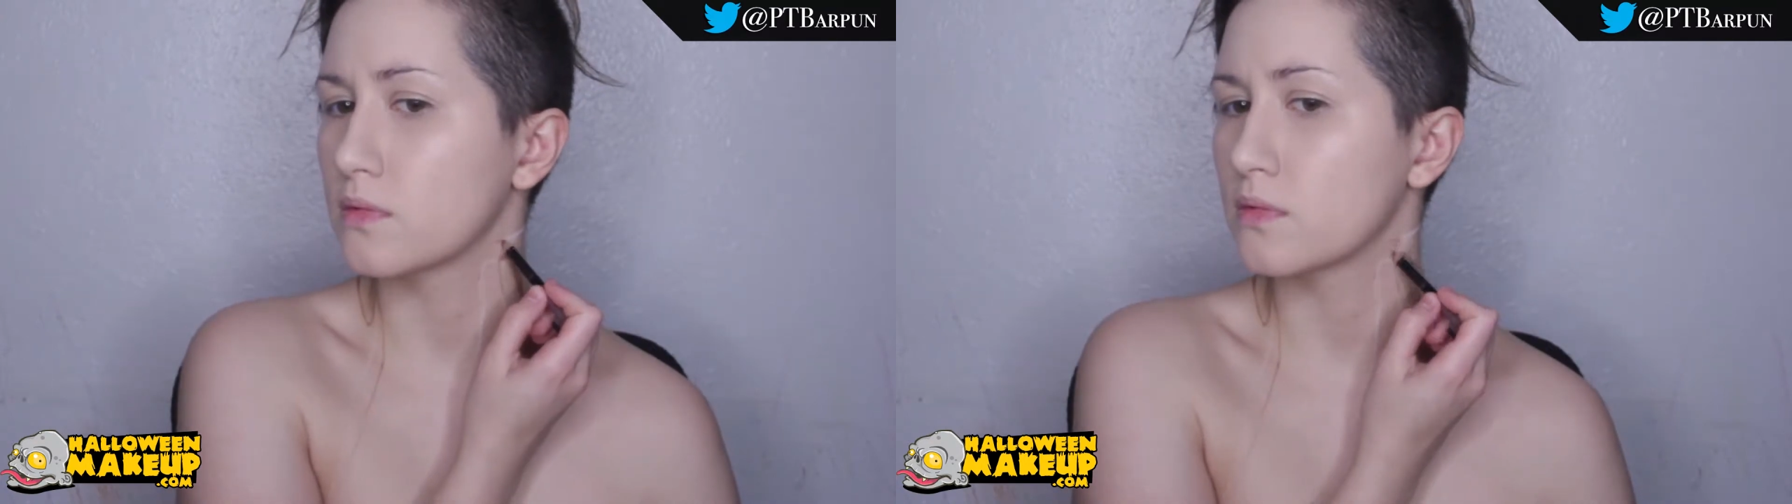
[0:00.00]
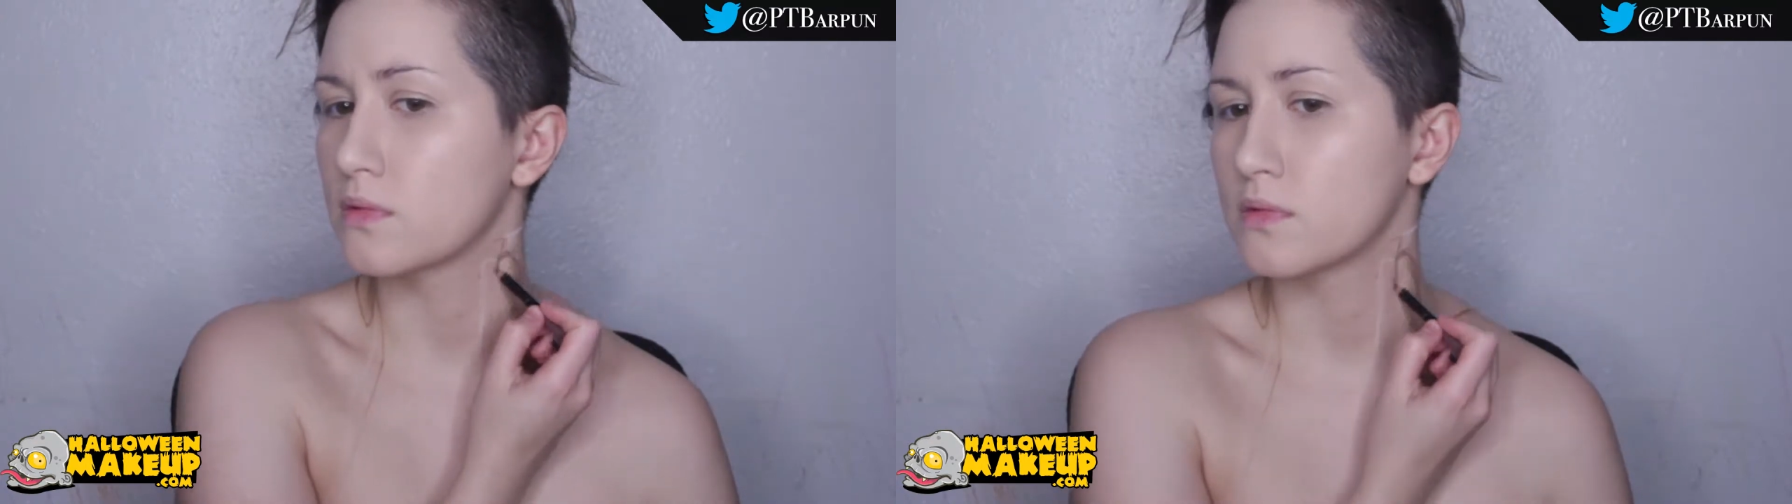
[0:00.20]

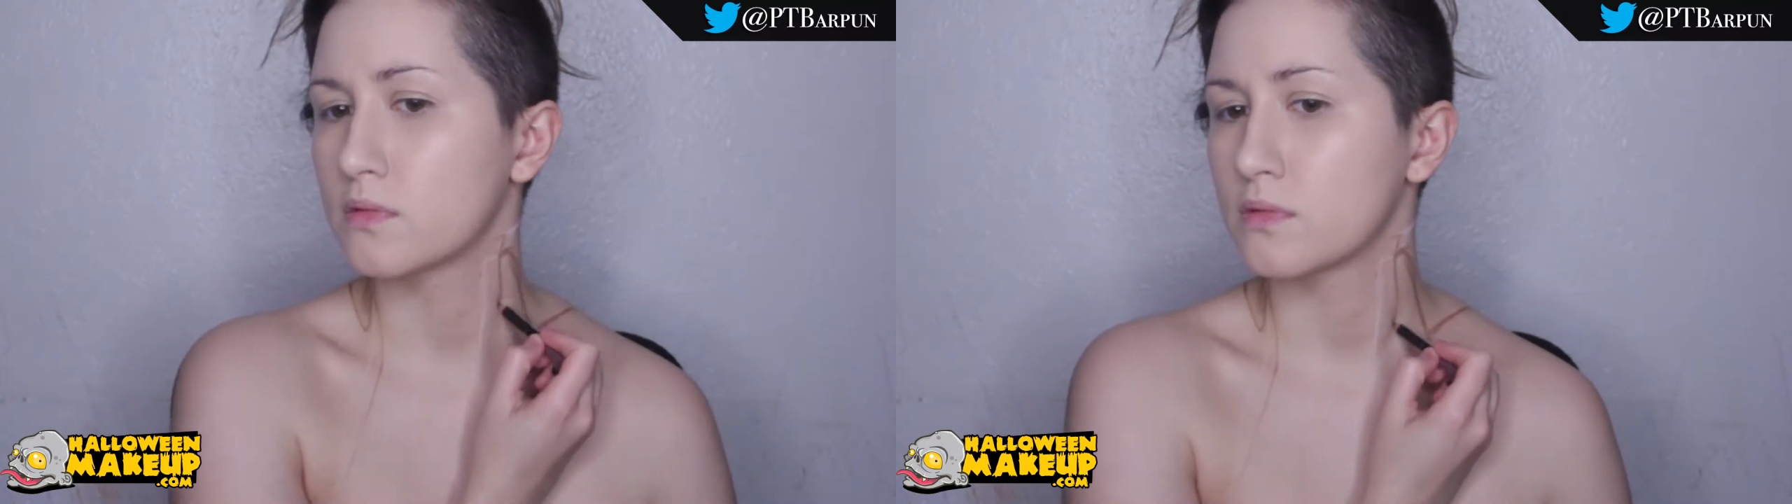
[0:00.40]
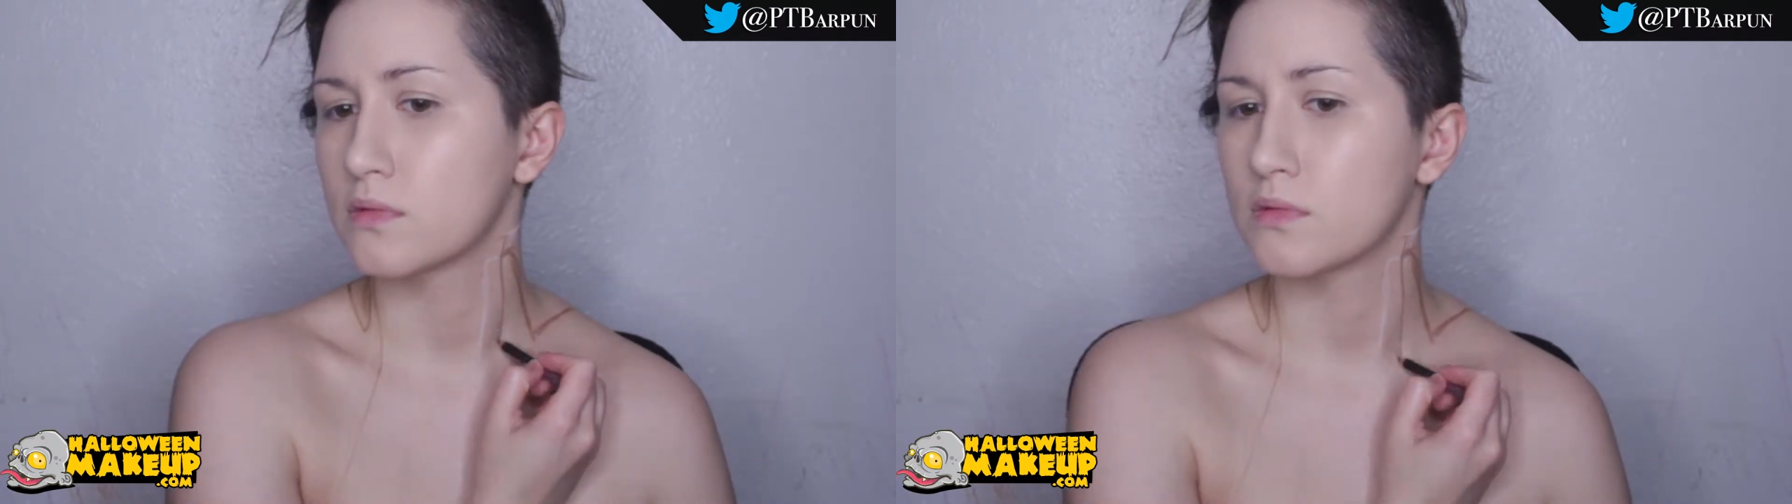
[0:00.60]
I
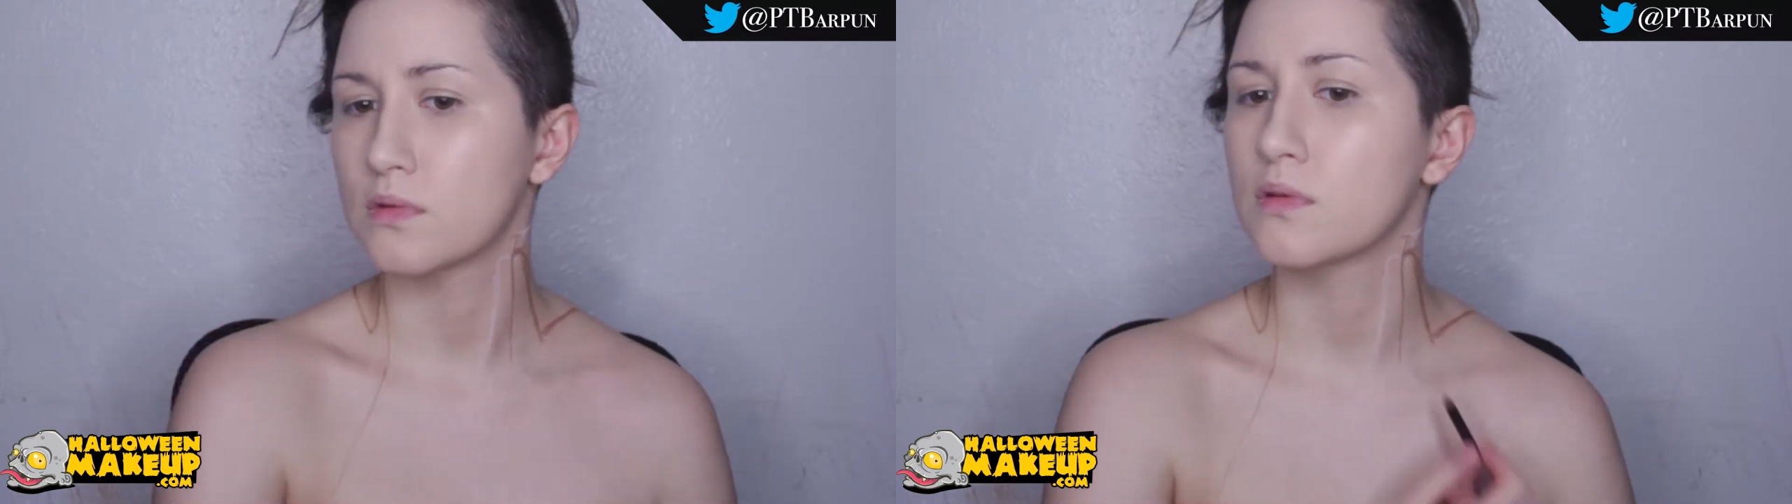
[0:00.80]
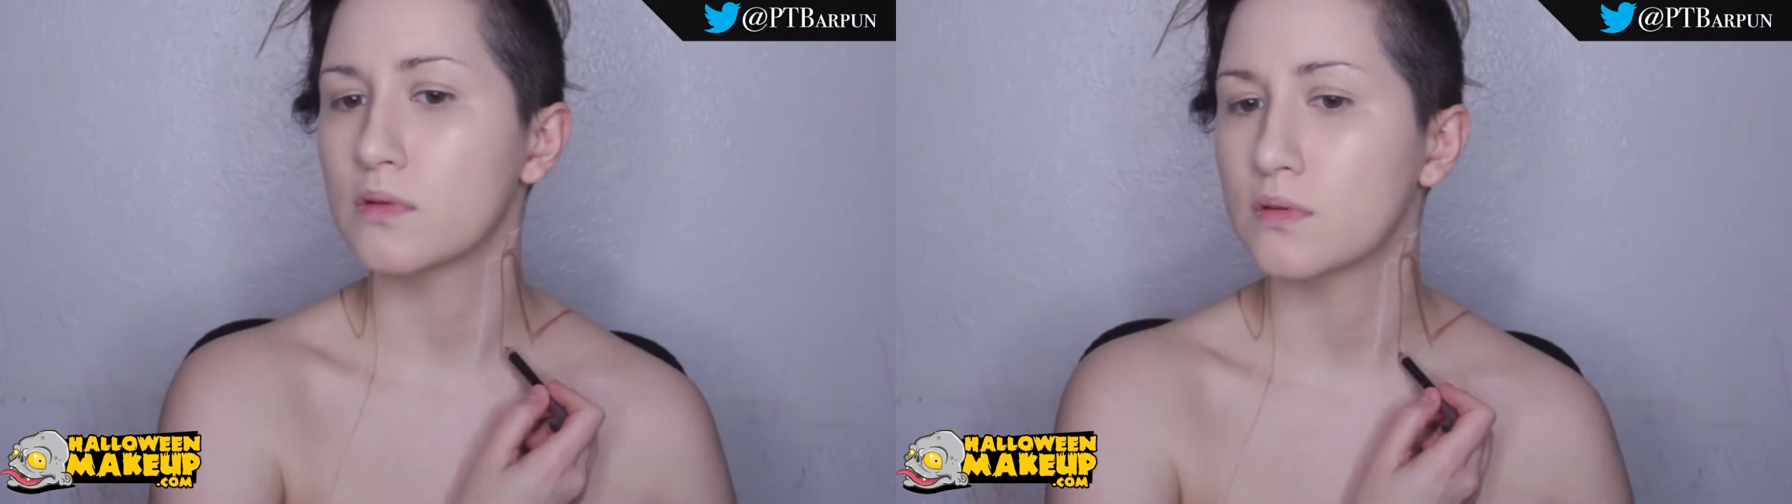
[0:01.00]
start
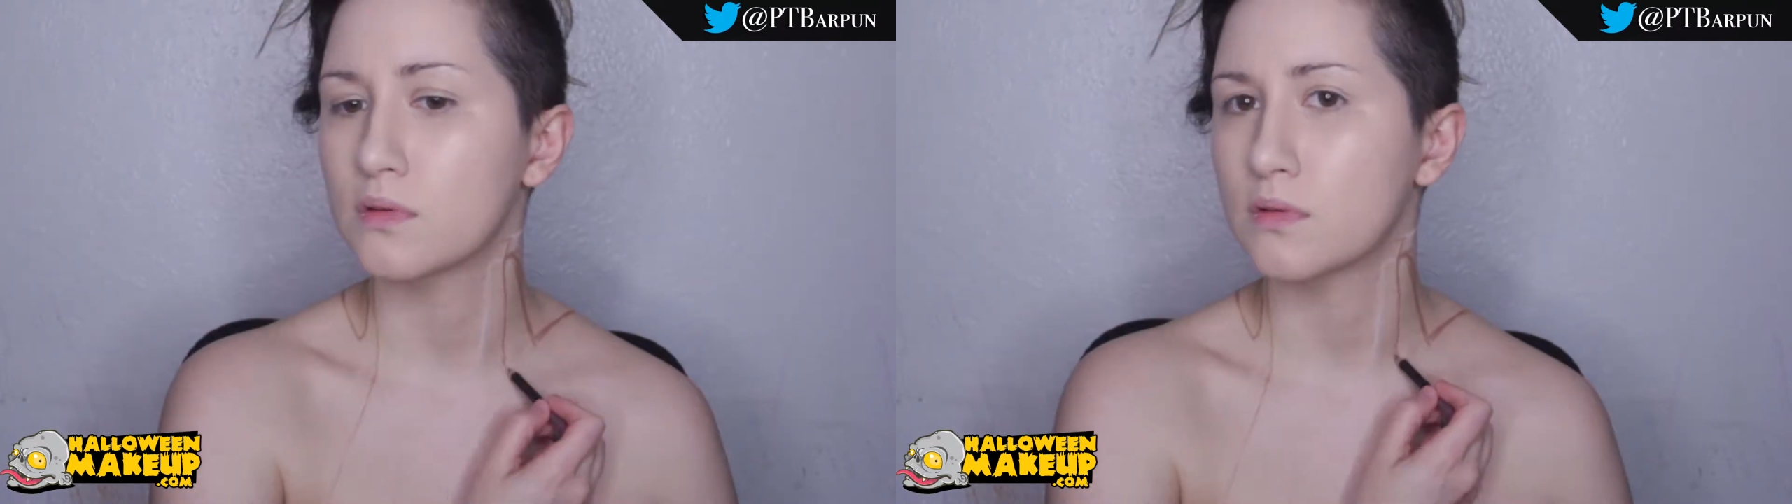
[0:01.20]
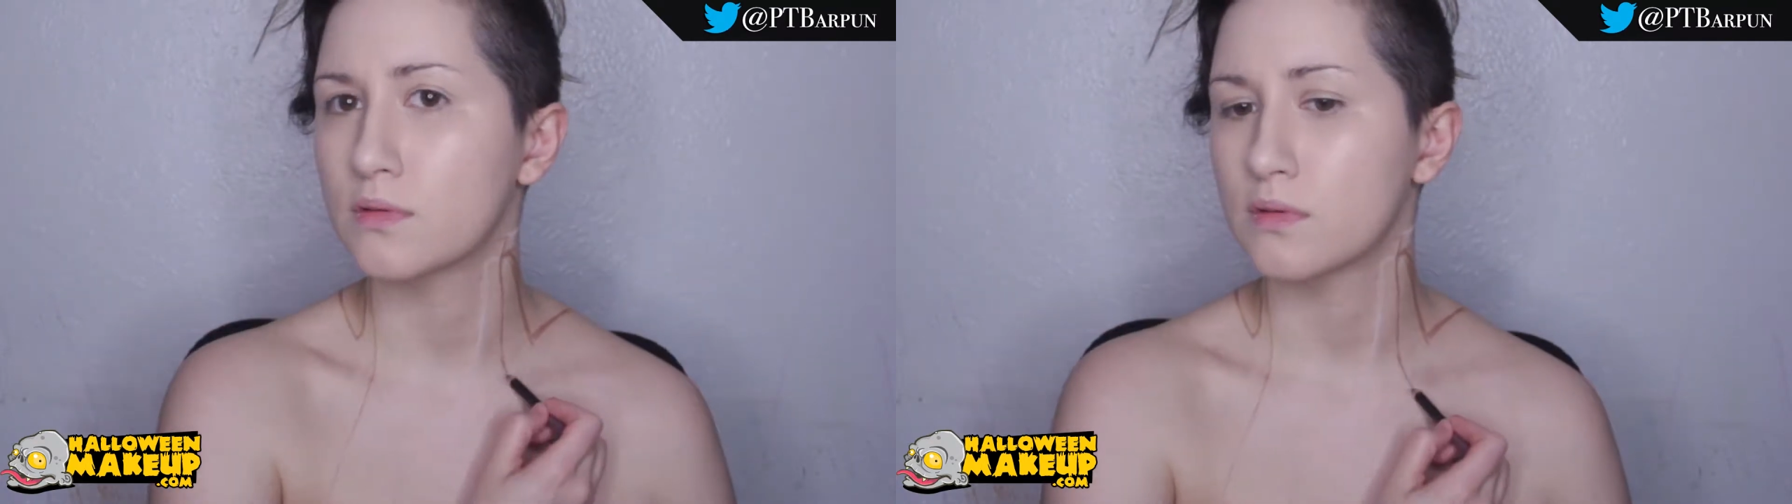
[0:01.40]
by
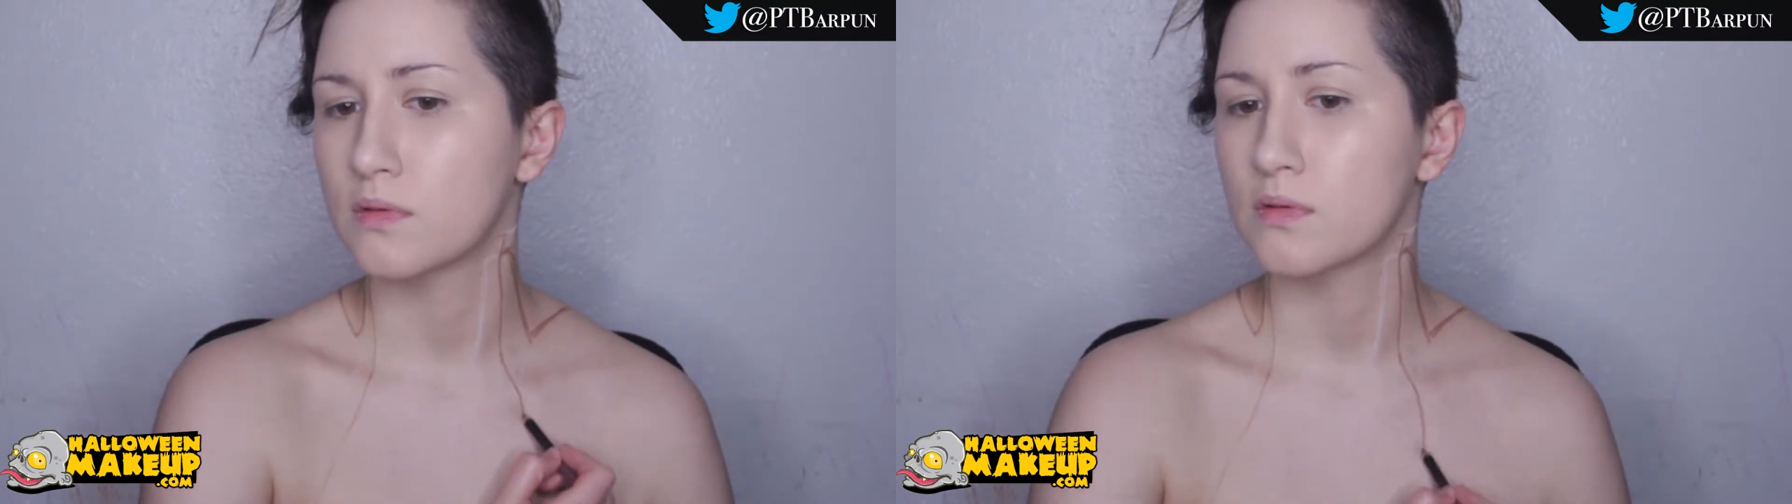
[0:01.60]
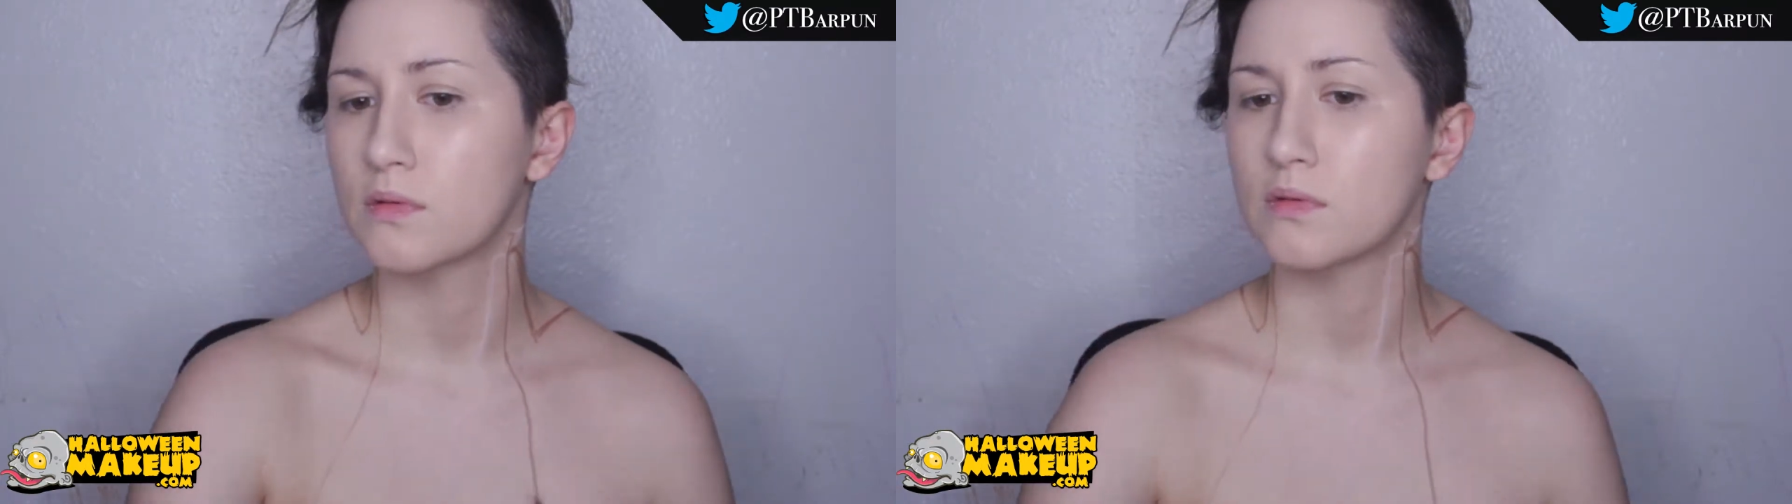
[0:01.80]
sketching
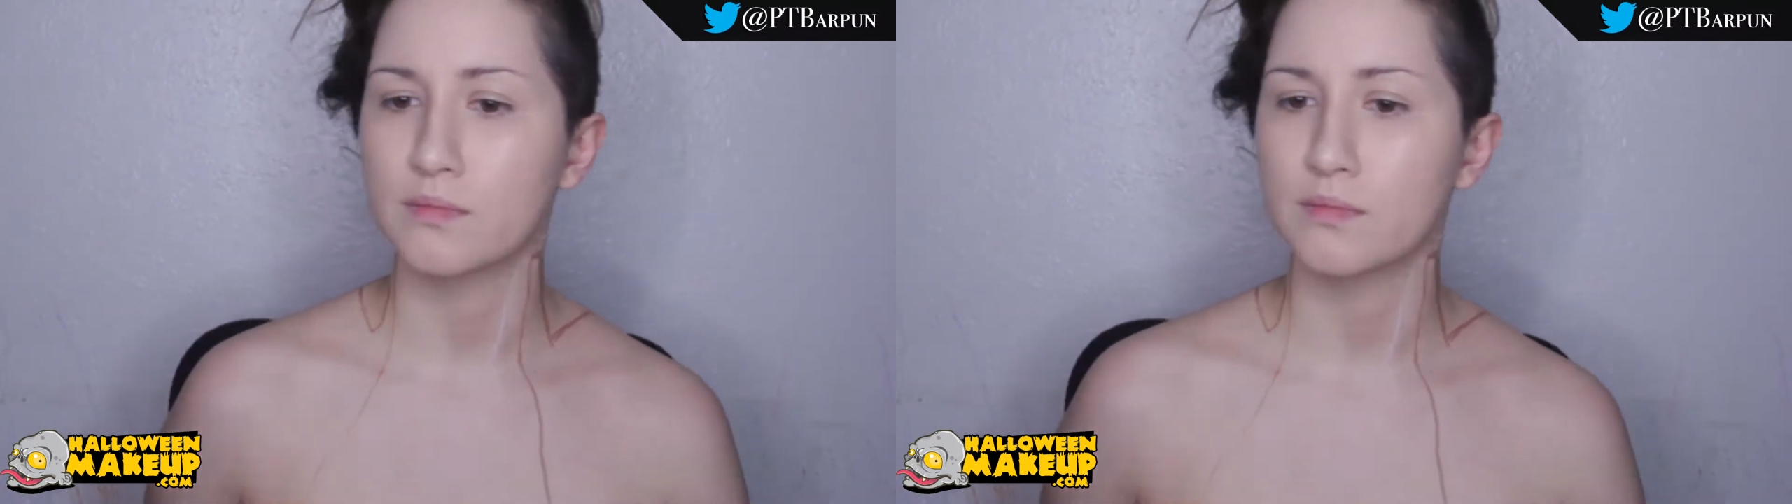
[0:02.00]
out the